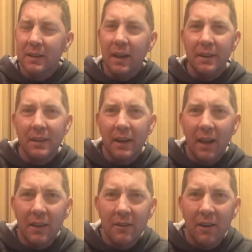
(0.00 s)
And the
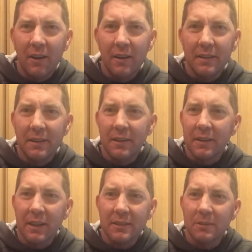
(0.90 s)
color, I don't know,
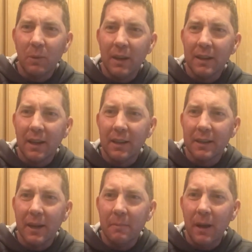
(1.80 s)
that's the way the color
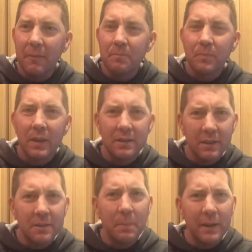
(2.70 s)
came out. So
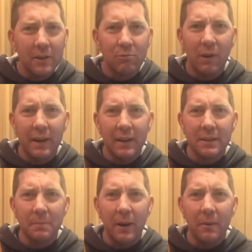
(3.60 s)
it's been a great
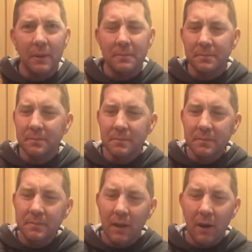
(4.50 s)
experiment.
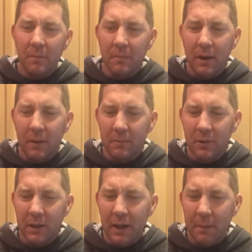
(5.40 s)
I'm
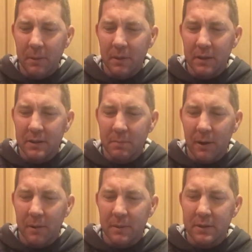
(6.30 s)
really happy with the
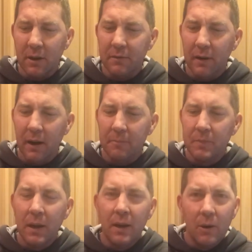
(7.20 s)
experiment so far.
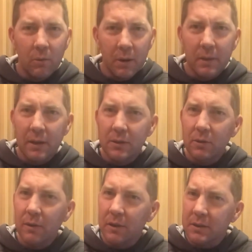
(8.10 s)
What I'm going to
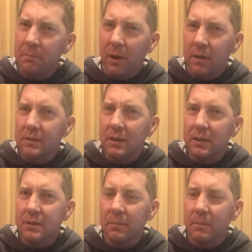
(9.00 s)
do, I've got some bottles of this.